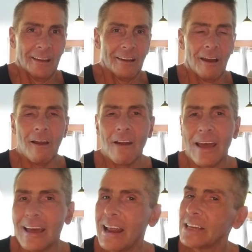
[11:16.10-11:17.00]
All
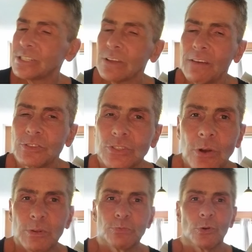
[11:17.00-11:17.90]
right, and I still have
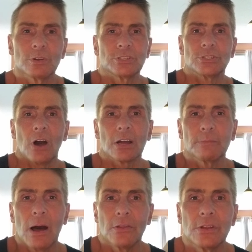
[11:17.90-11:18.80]
so much more to talk
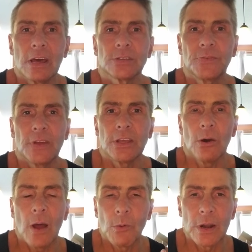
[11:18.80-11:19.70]
about. Next
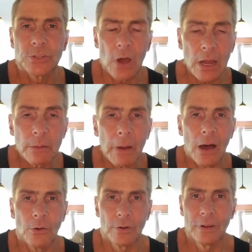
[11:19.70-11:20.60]
video, I want to talk
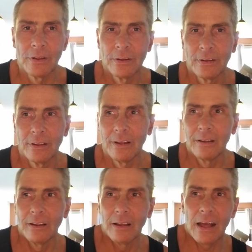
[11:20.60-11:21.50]
about
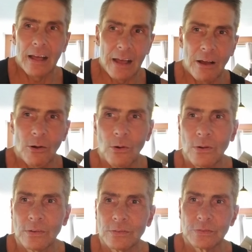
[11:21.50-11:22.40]
how
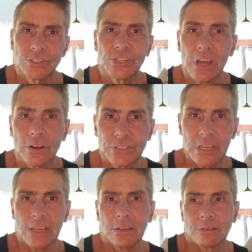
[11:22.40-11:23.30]

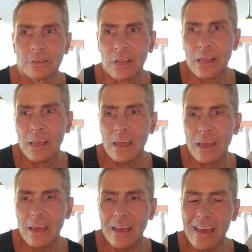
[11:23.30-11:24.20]
CRT
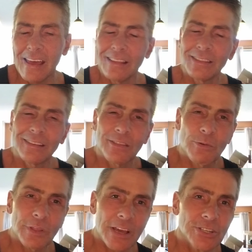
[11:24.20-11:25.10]
and the
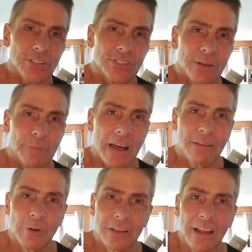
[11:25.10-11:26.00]
relationship I
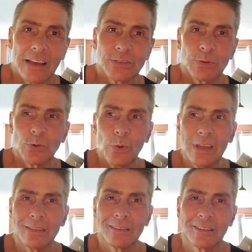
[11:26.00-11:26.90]
realized
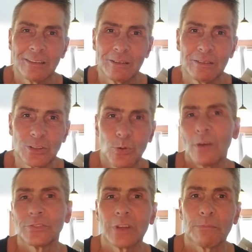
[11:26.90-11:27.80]
between the
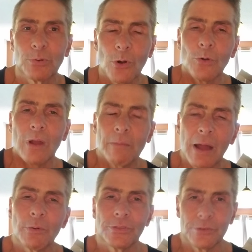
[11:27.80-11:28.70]
12-step program
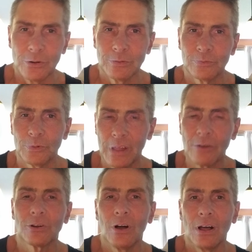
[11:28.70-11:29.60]
I went through with
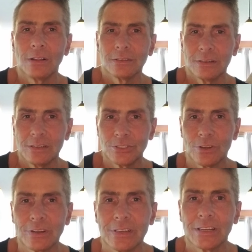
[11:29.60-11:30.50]
alcohol and
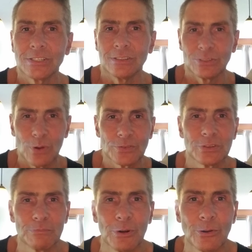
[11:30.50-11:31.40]
drug addiction, the
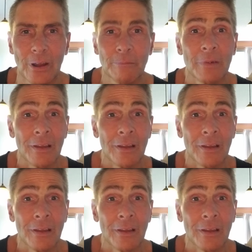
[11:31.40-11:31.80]
12-step program,